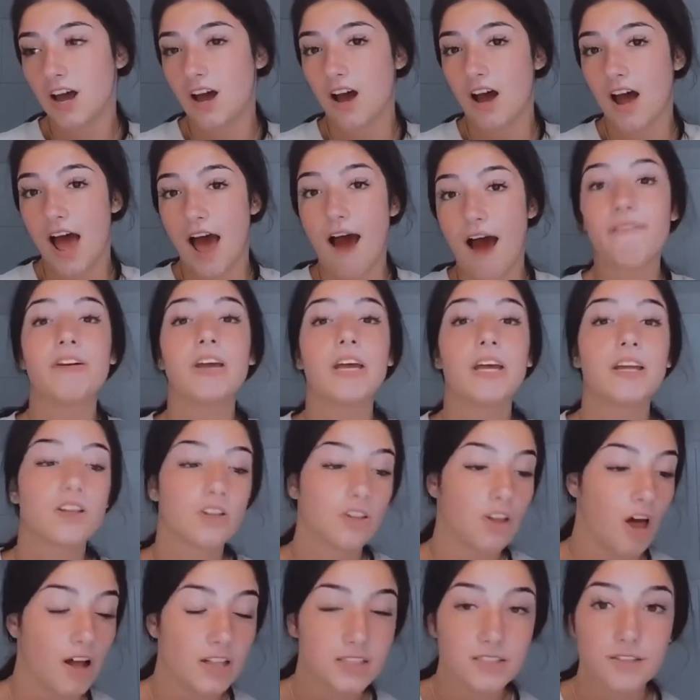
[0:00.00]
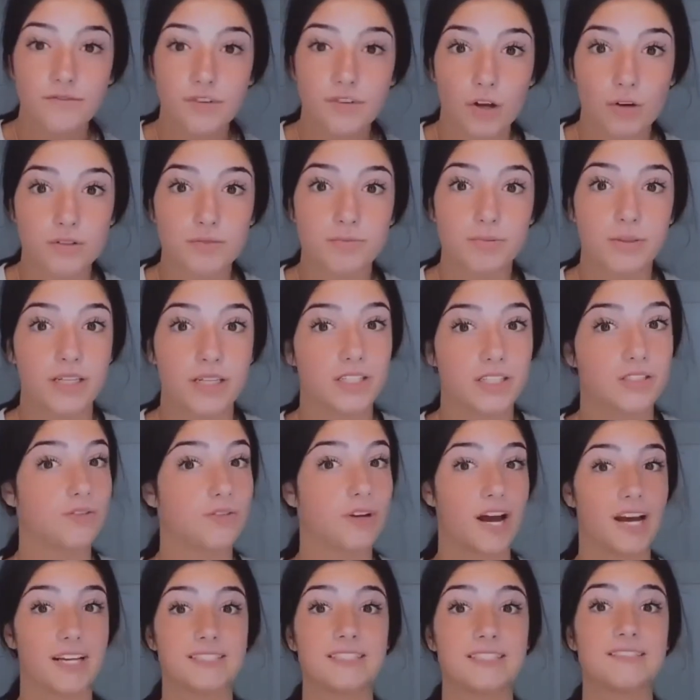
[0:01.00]
having lots of nosebleeds, you
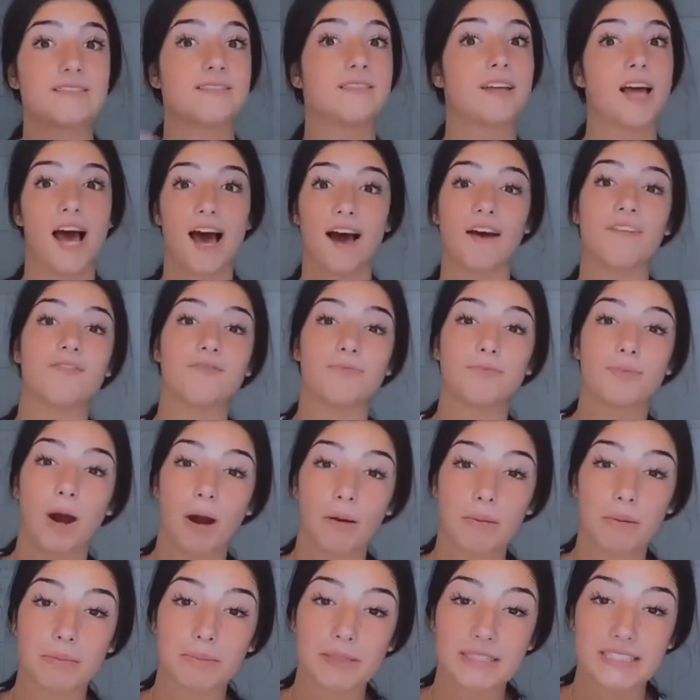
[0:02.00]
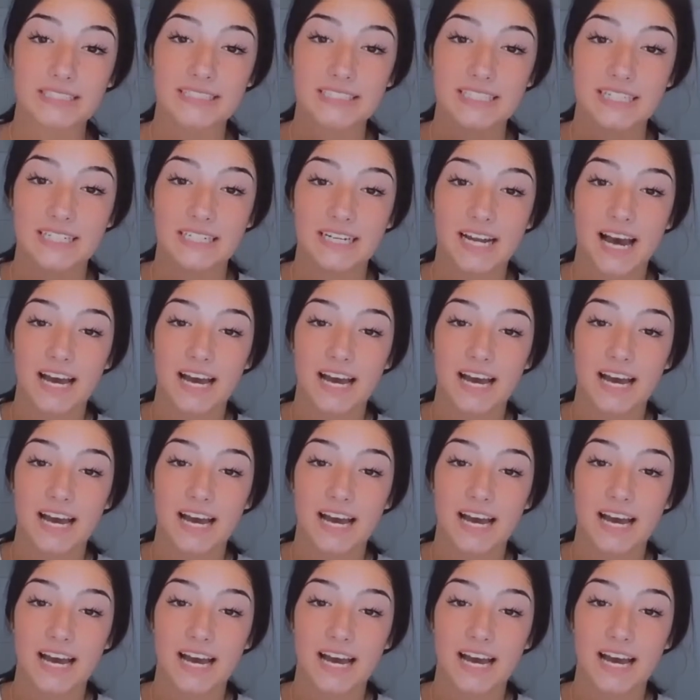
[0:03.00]
guys have probably seen,